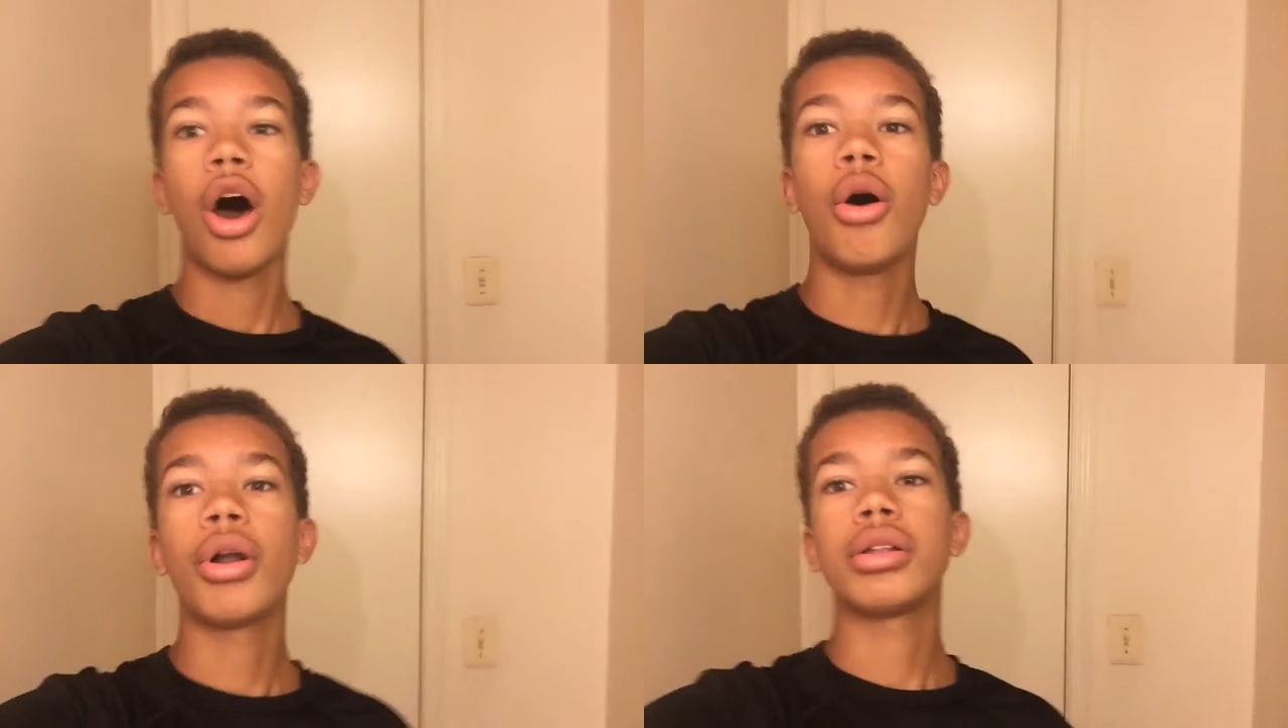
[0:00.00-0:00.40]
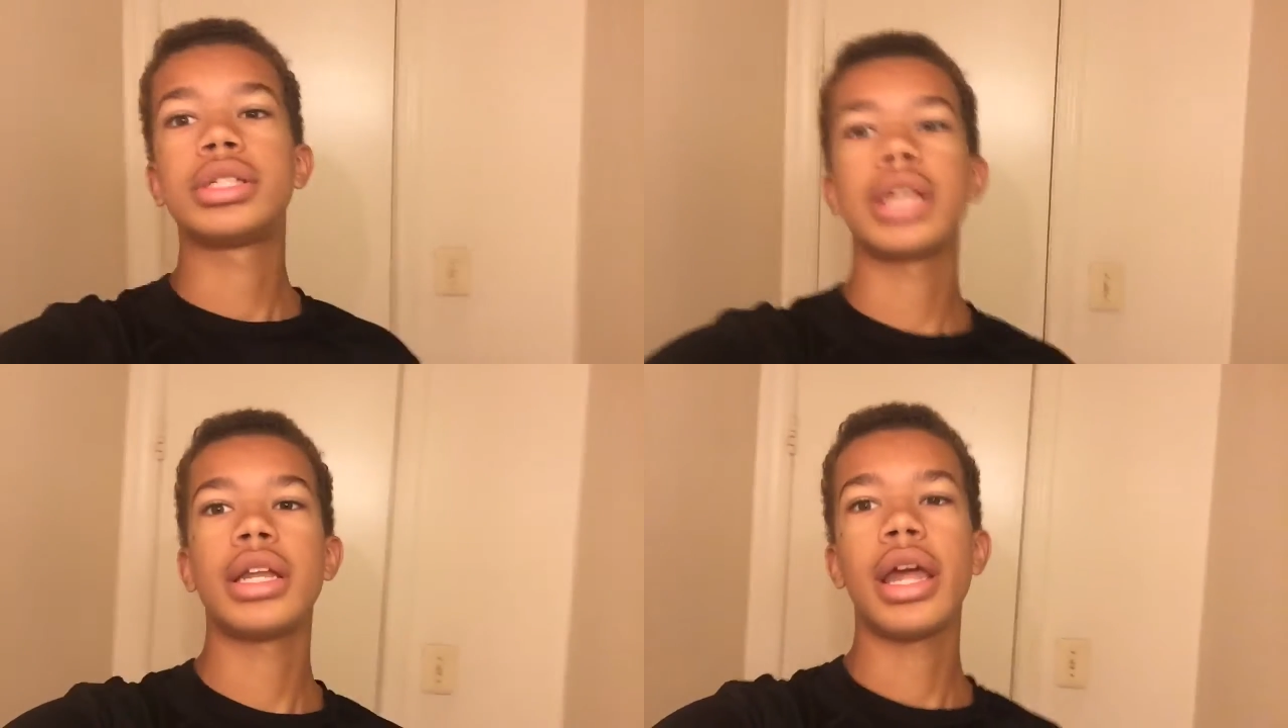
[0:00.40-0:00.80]
Oh, and
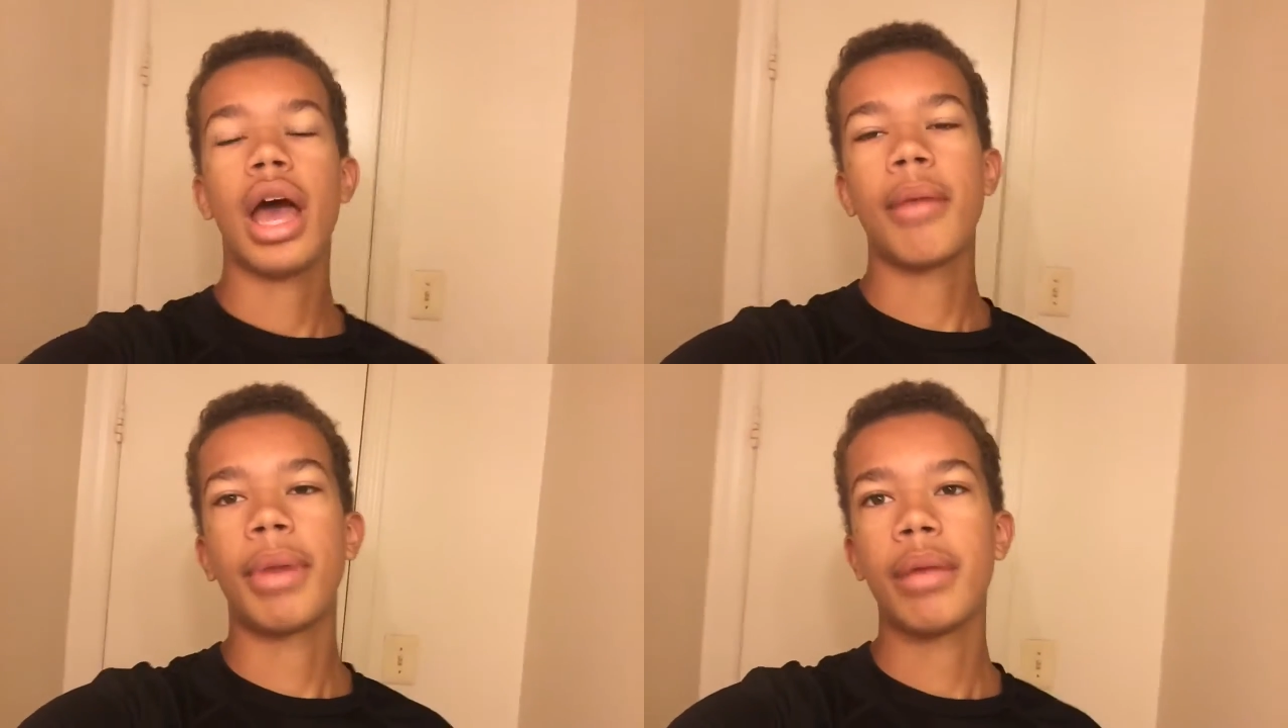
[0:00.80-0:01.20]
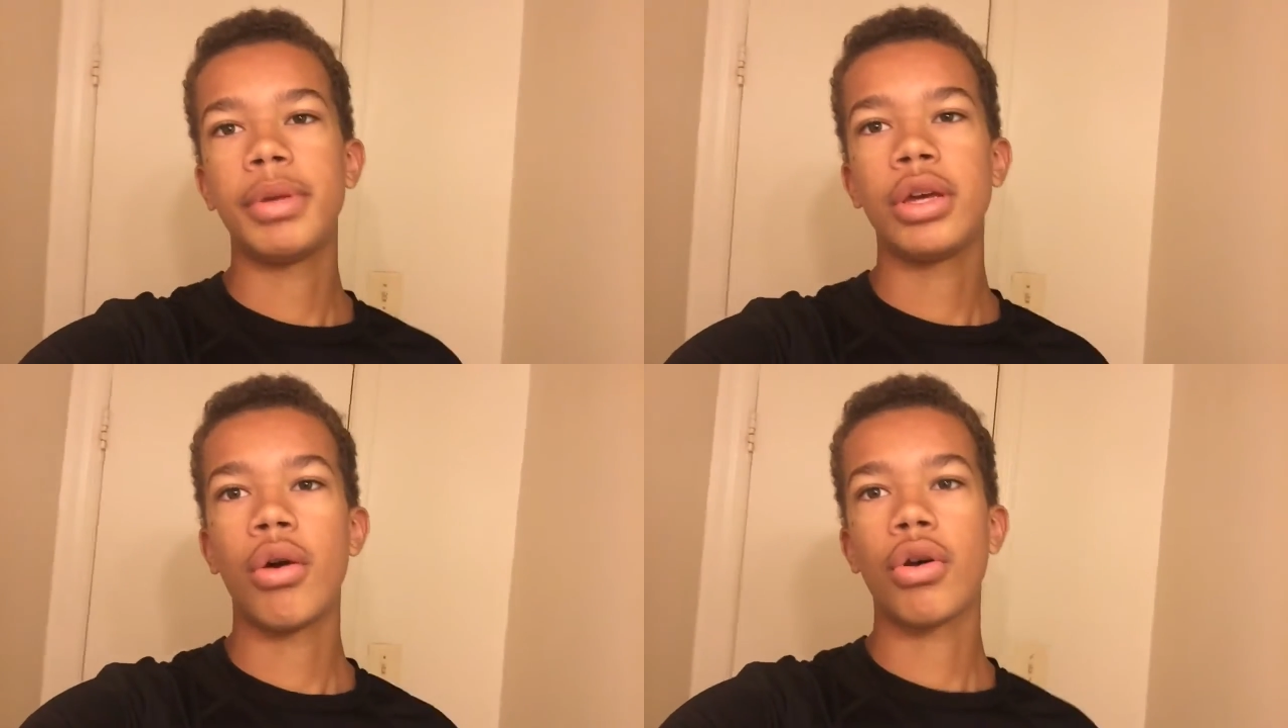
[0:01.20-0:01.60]
on Sunday, I
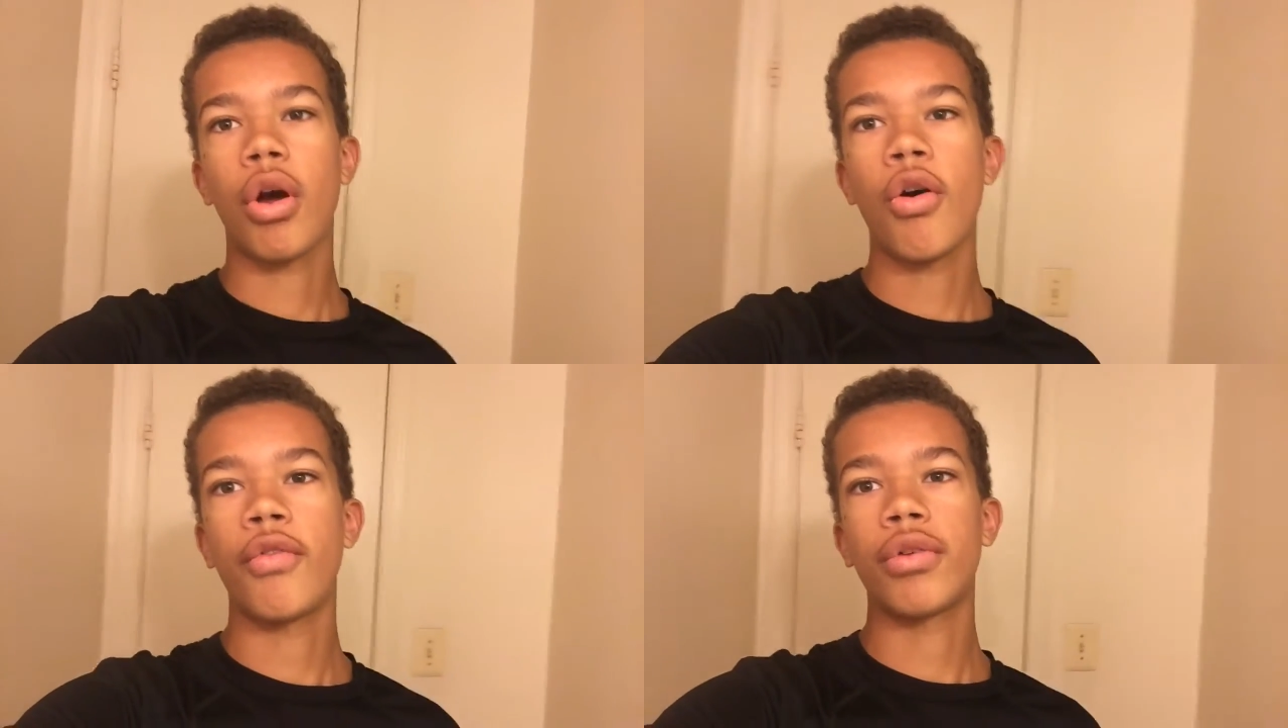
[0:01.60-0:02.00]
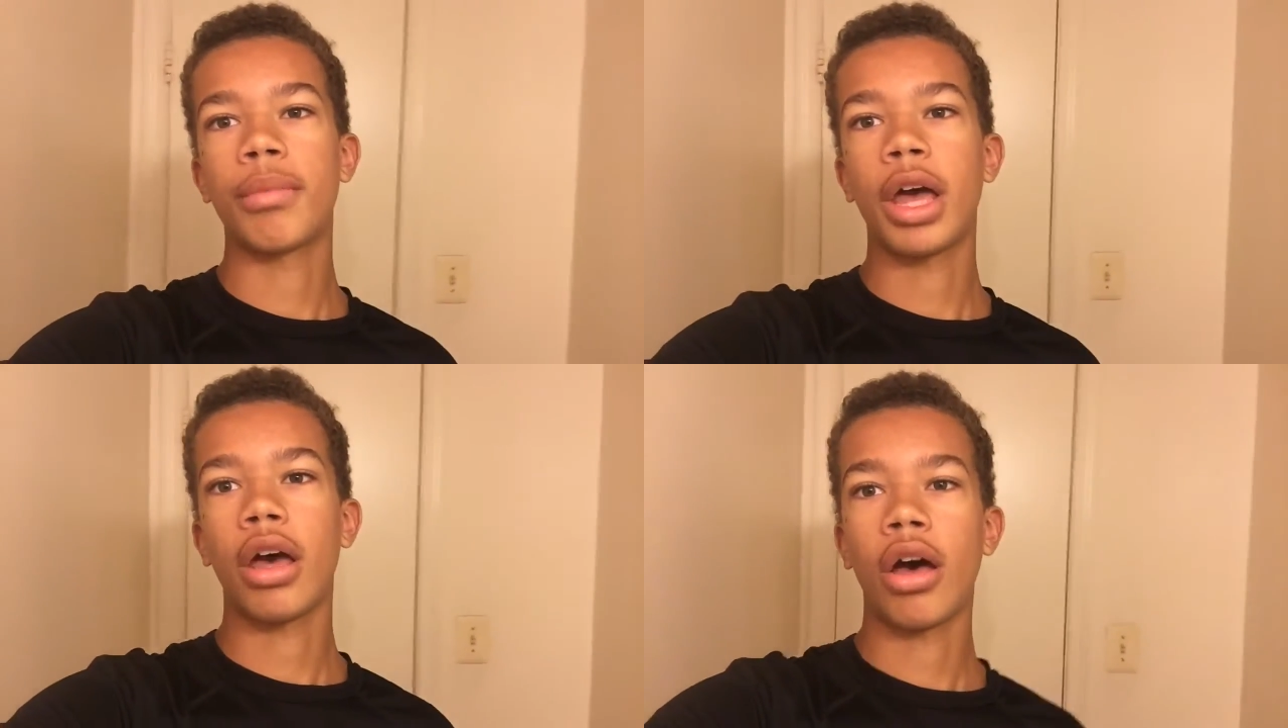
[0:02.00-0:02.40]
might be going
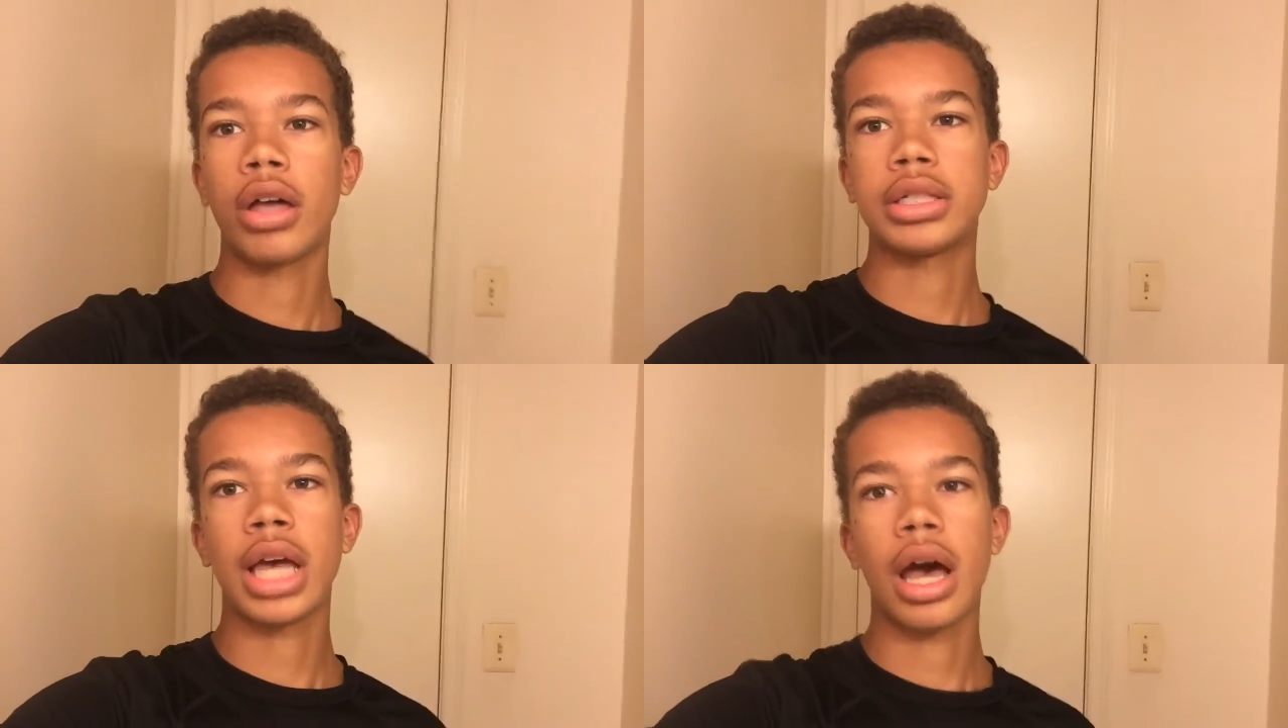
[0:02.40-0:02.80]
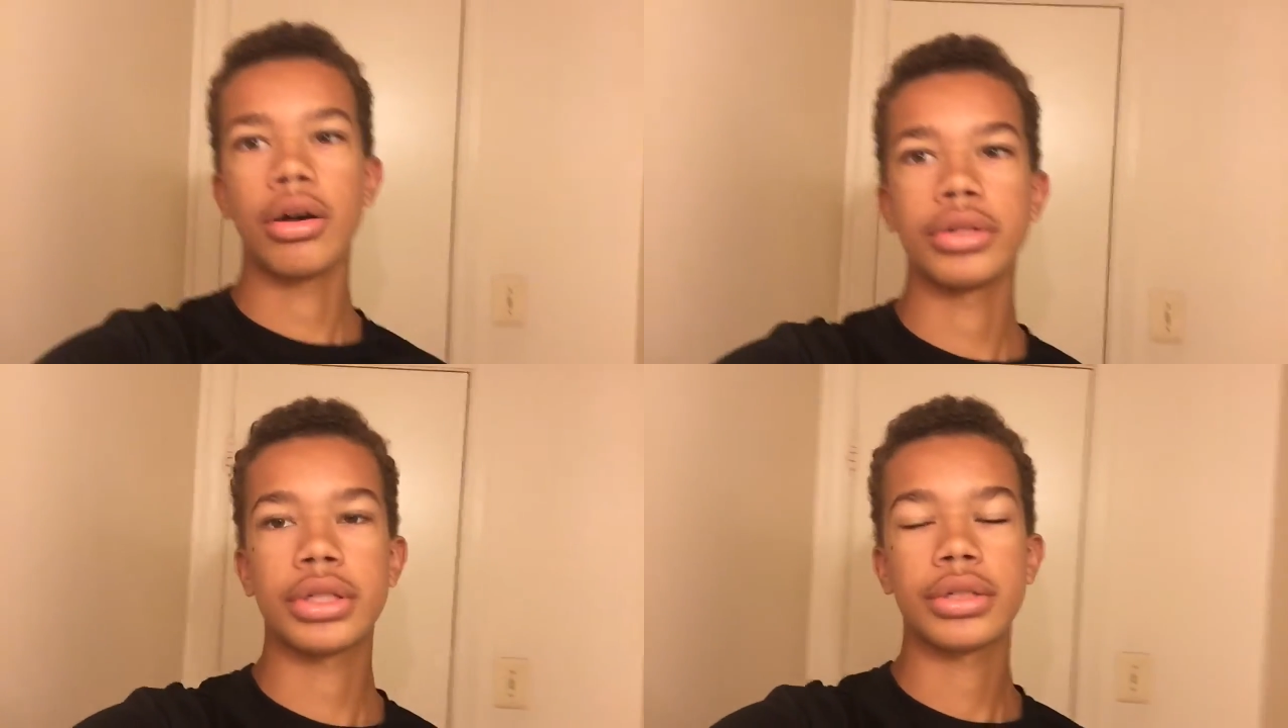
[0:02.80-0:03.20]
over my aunt's
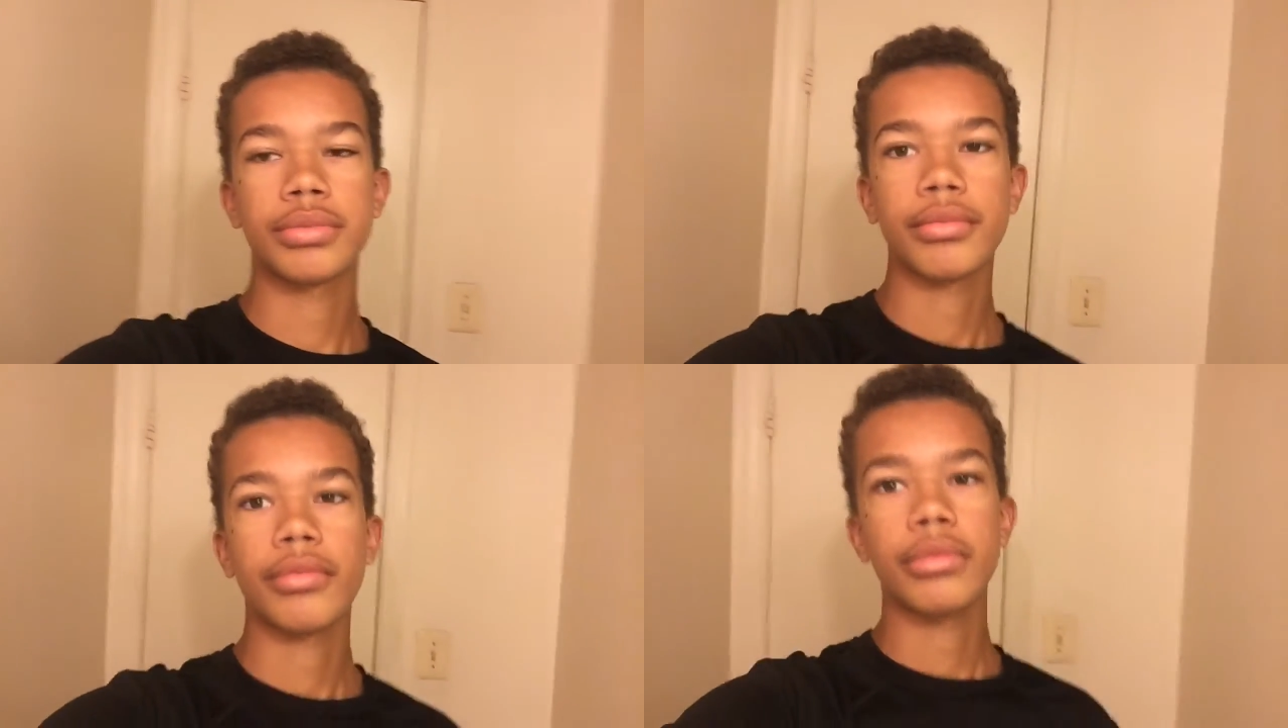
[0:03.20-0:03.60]
house.